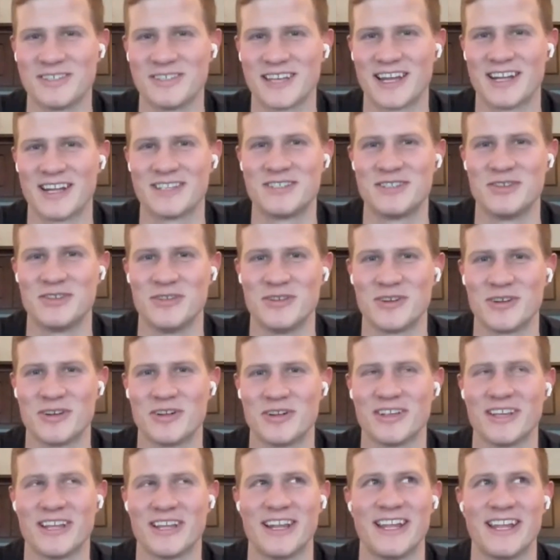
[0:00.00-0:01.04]
He got a 2 year
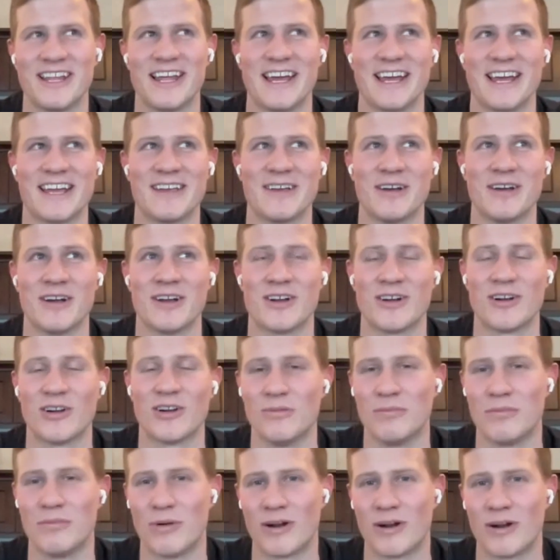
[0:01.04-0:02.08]
old and a
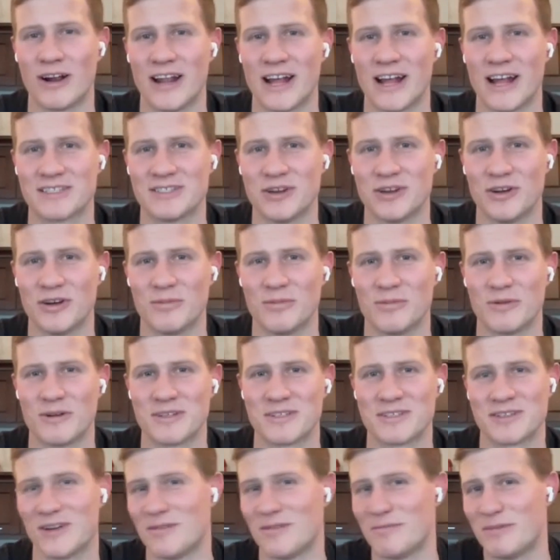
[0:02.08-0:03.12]
girl born in October.
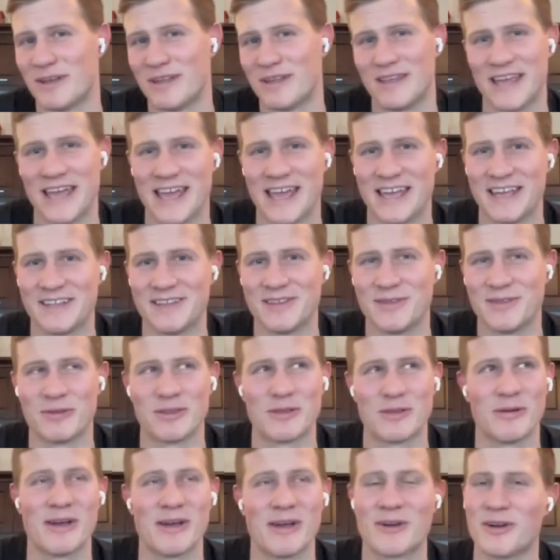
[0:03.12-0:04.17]
So, but hey, with
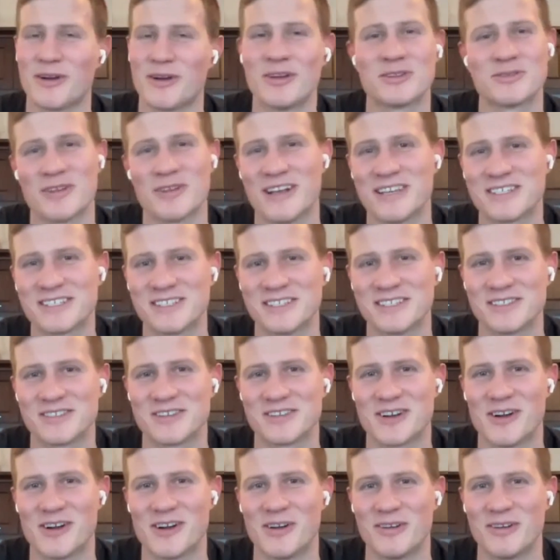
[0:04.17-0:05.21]
the way girls wrestling's
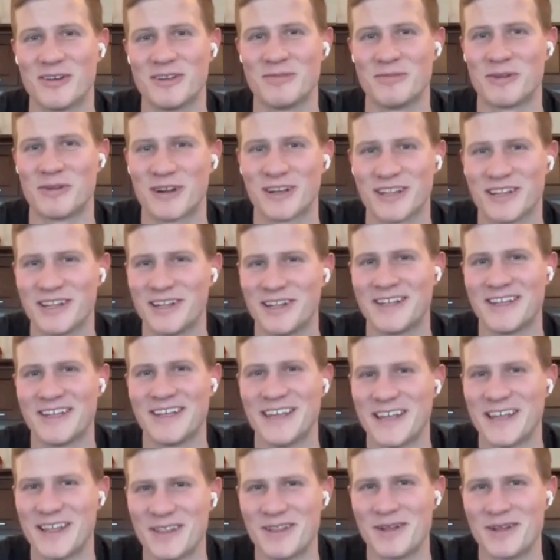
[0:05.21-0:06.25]
growing,
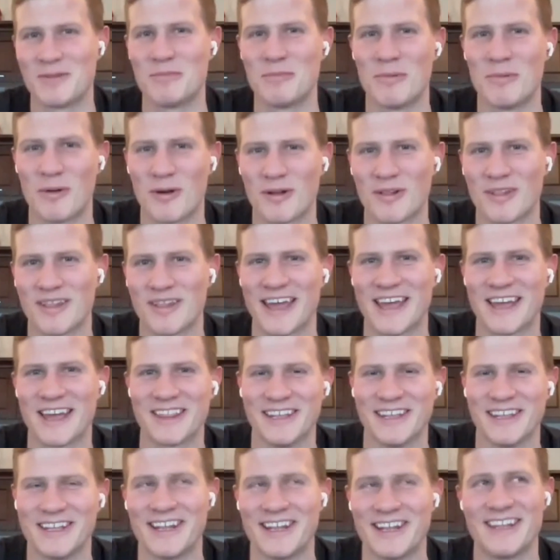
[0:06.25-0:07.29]
they're more
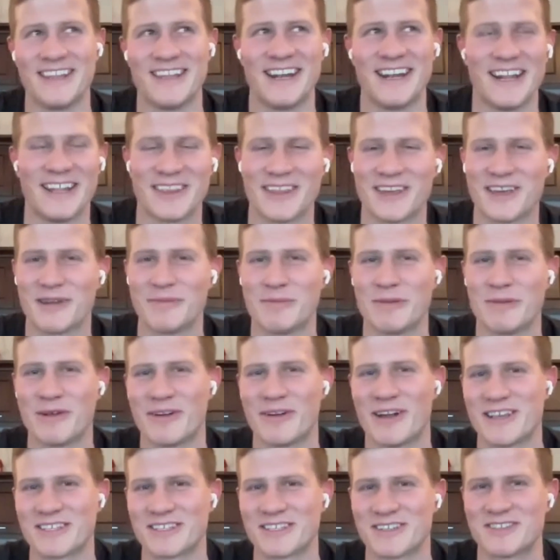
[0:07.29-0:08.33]
likely than anything gonna be
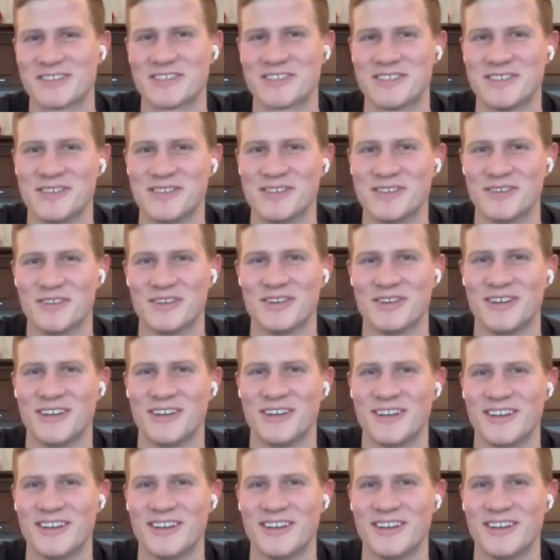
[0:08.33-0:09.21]
wrestlers too.